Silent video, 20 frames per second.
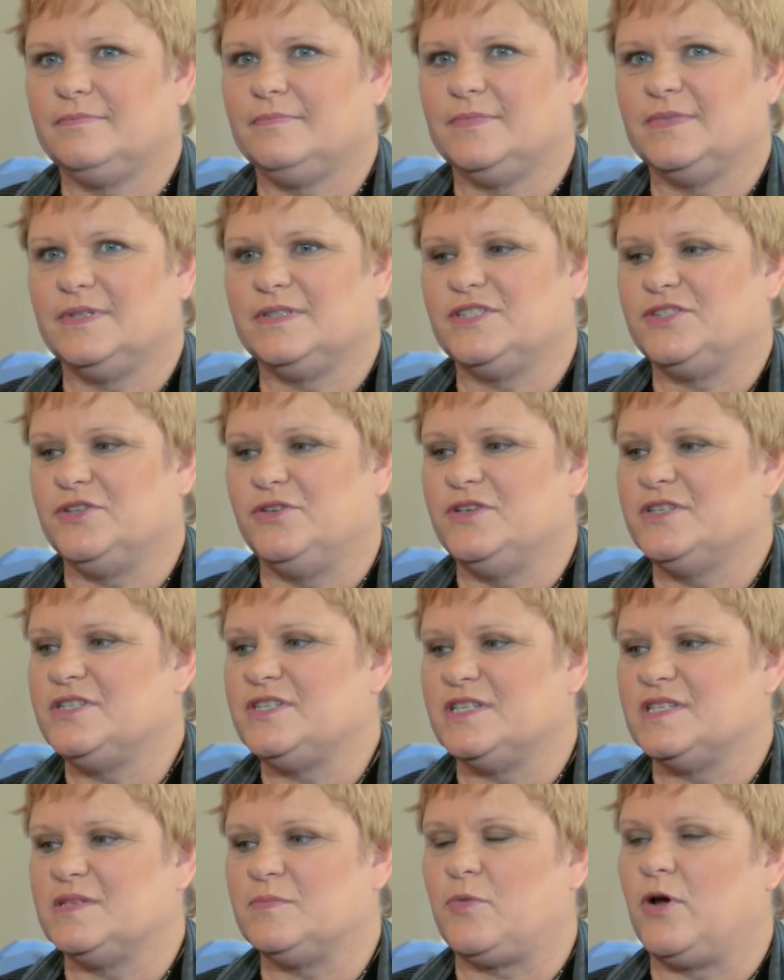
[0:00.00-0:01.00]
As soon
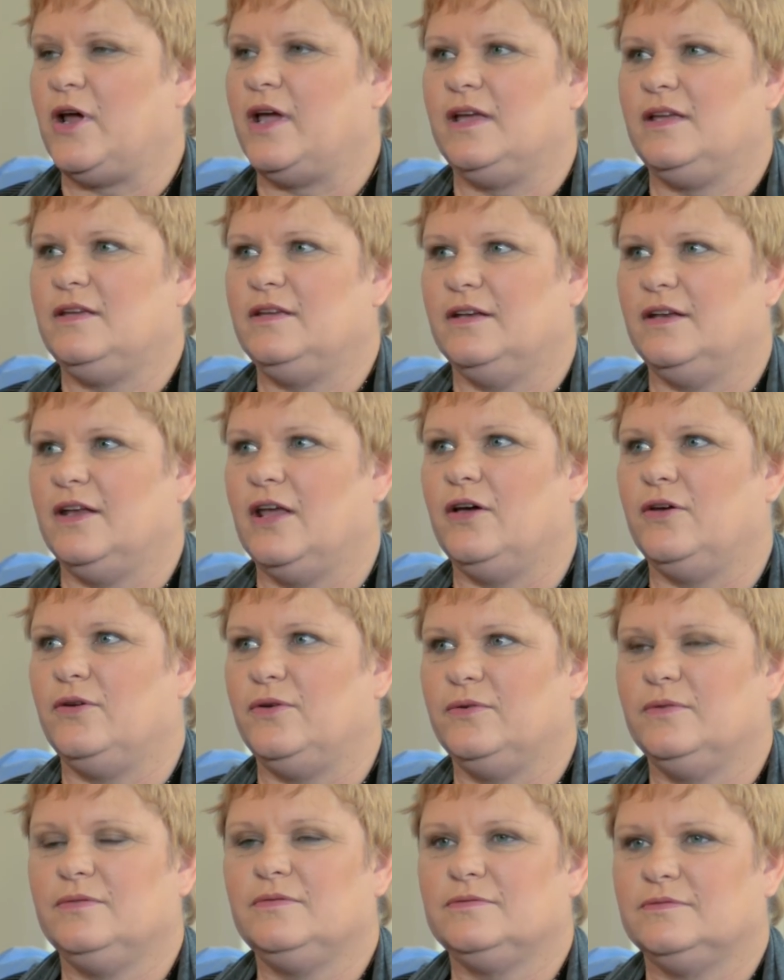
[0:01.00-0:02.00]
as you spray it, you
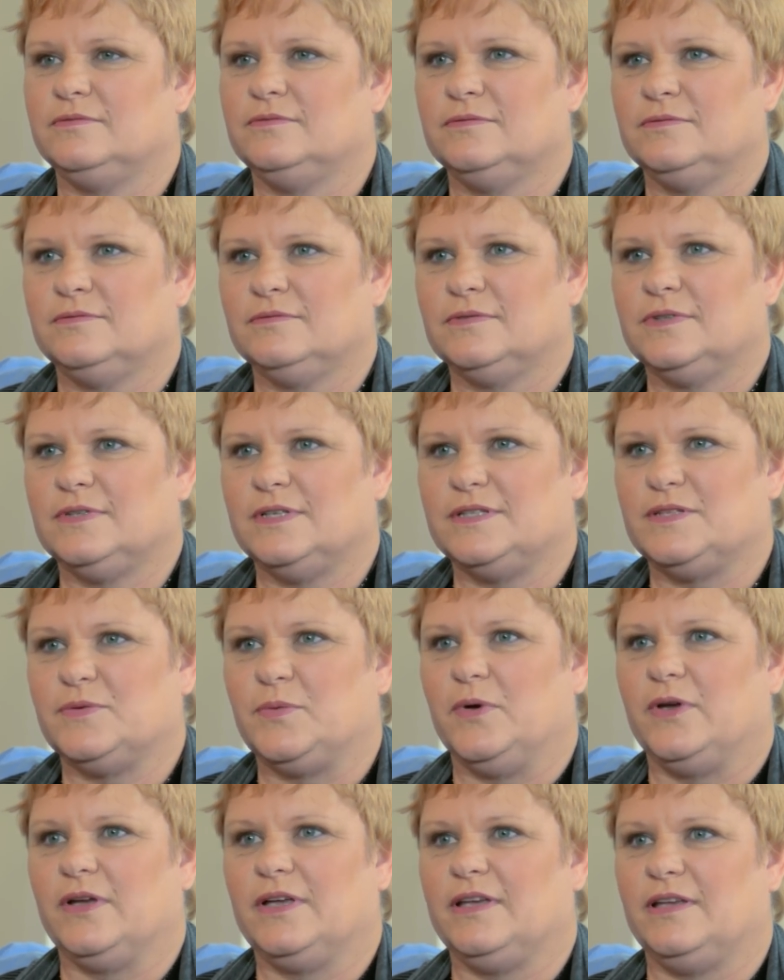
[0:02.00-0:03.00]
know it's
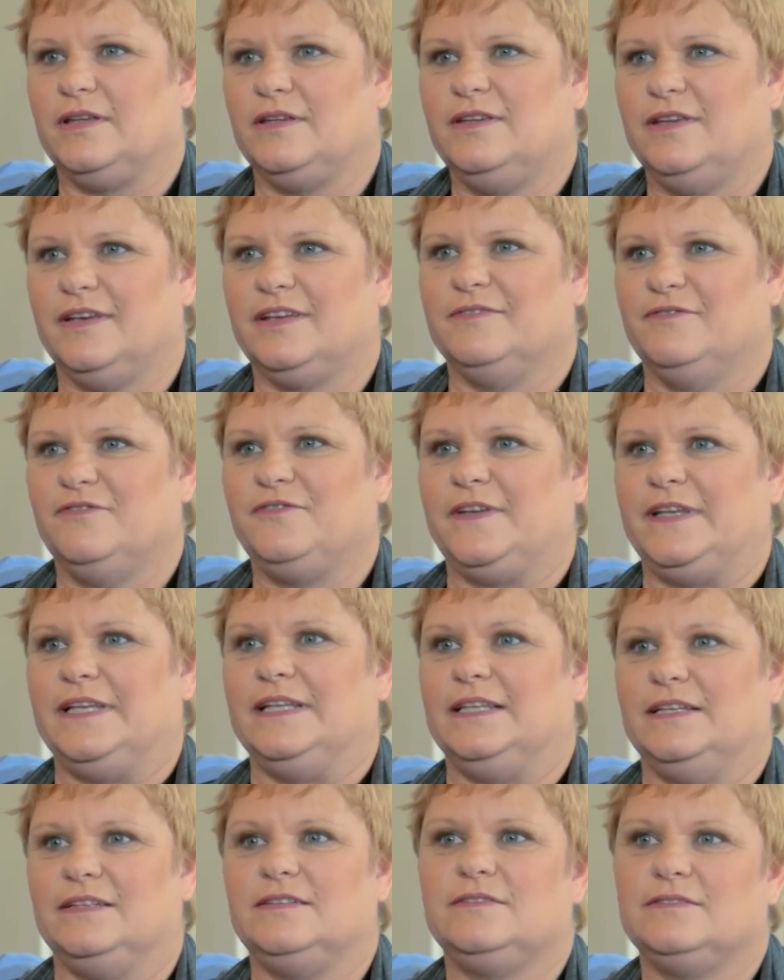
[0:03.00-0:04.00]
working. You can
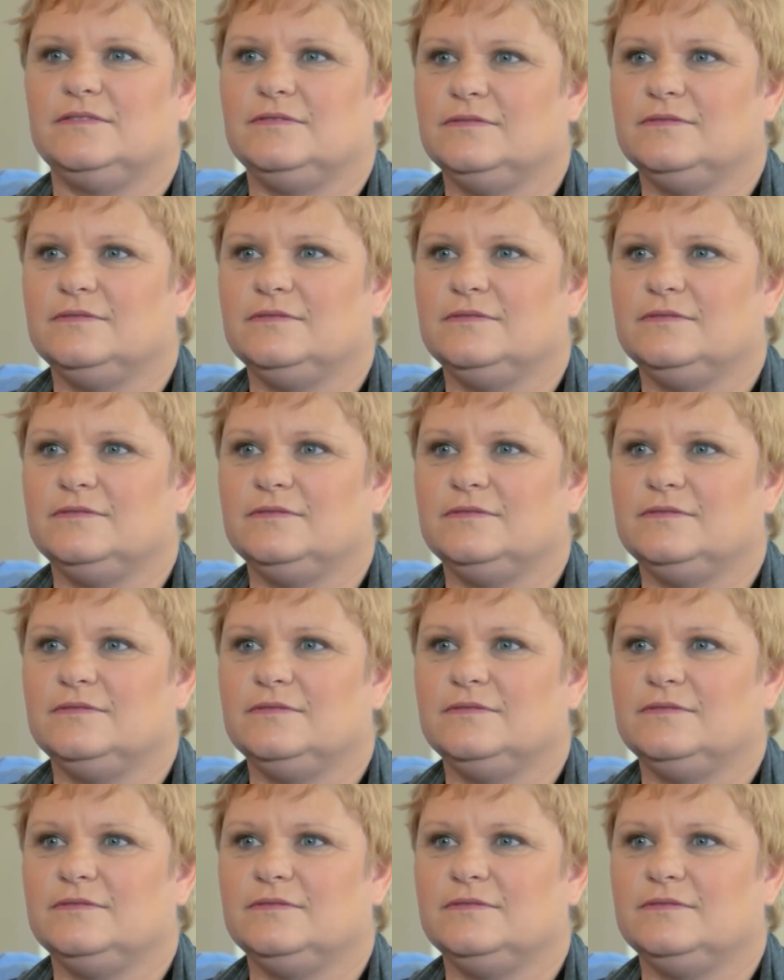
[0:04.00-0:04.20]
feel it.